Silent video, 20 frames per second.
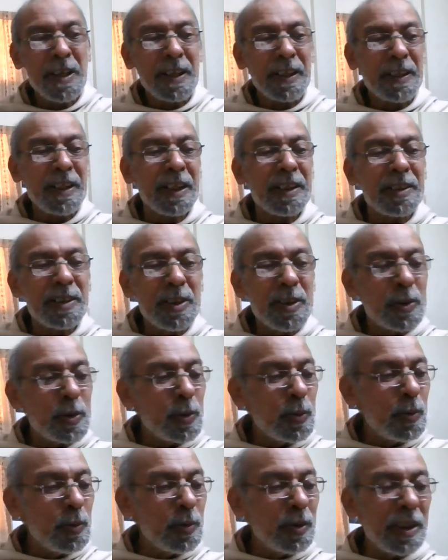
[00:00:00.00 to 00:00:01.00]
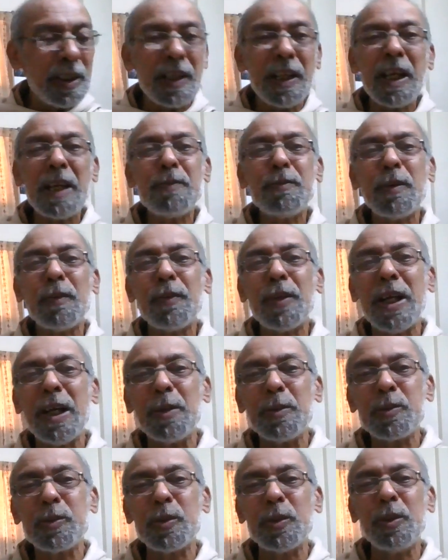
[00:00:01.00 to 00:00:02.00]
get into a life of a
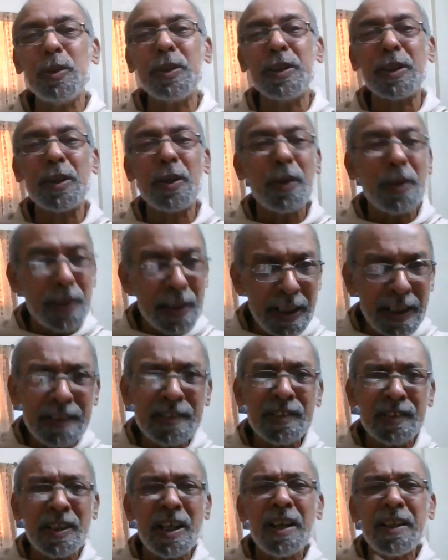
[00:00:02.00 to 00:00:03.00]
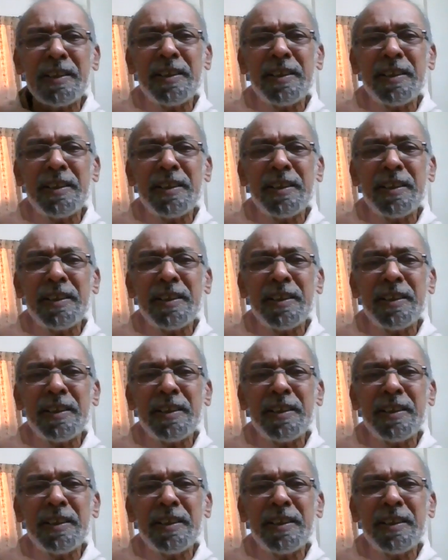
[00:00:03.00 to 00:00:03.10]
householder or get start